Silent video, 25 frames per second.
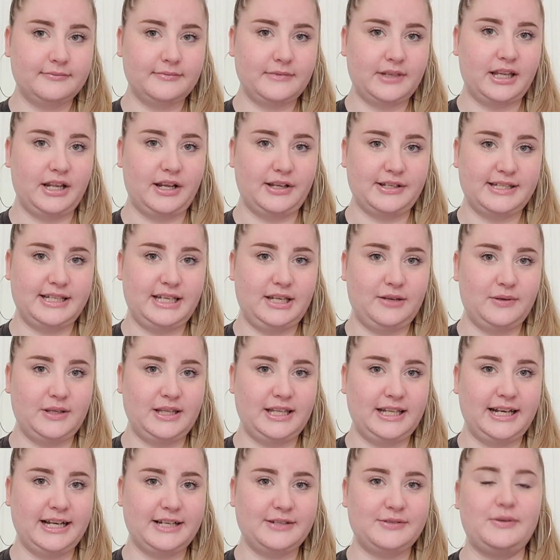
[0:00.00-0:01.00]
I'll see you in the
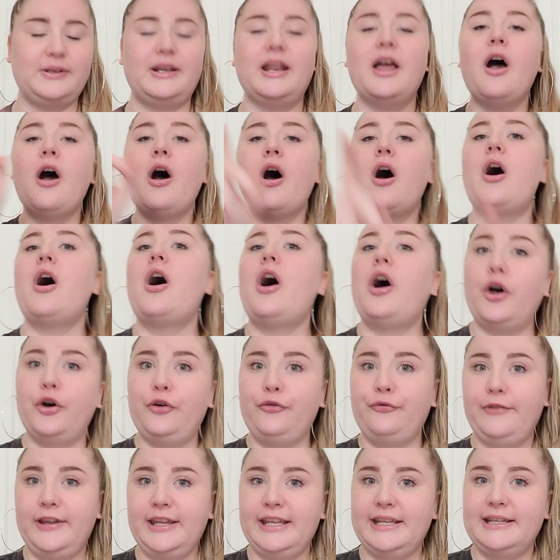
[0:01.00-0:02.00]
next one.
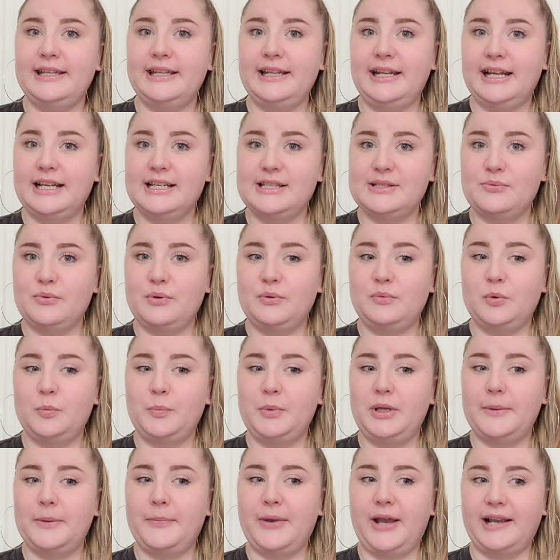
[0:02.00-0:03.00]
Hopefully the next one will
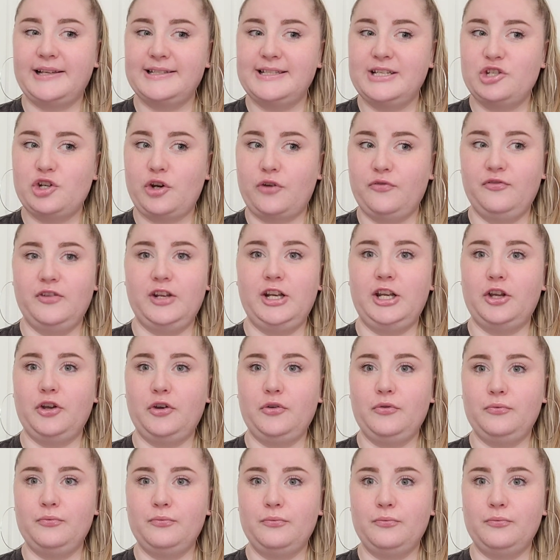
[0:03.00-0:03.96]
be a Boxycharm video.